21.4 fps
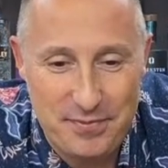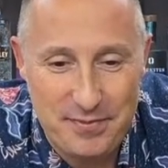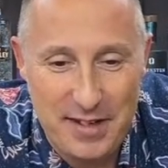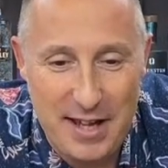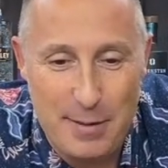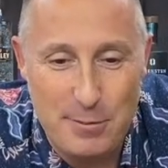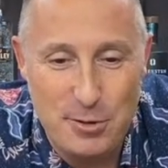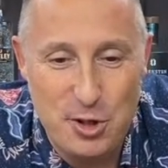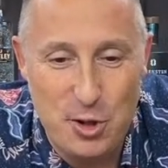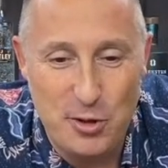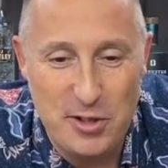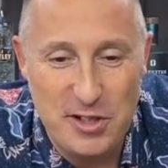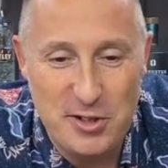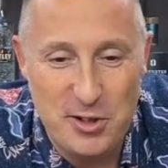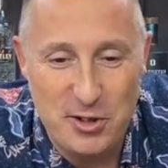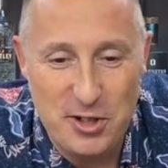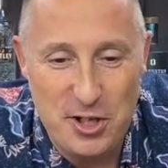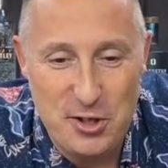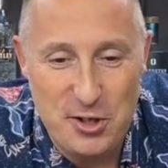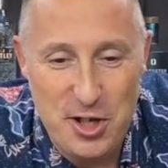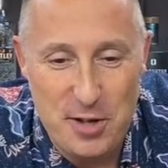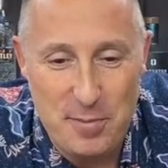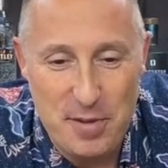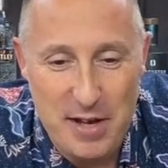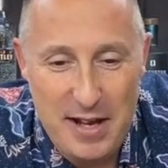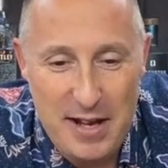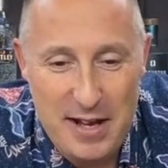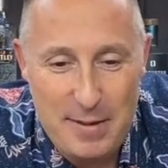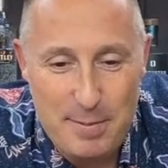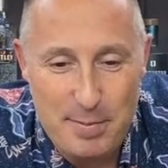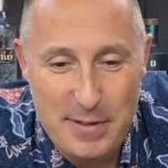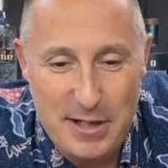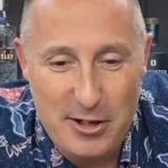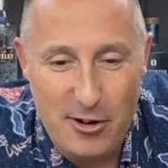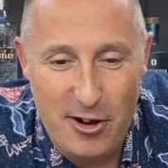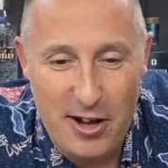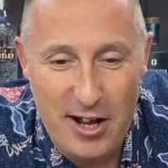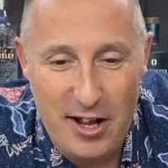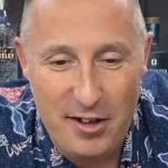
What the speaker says: Come and join us on YouTube. Midnight,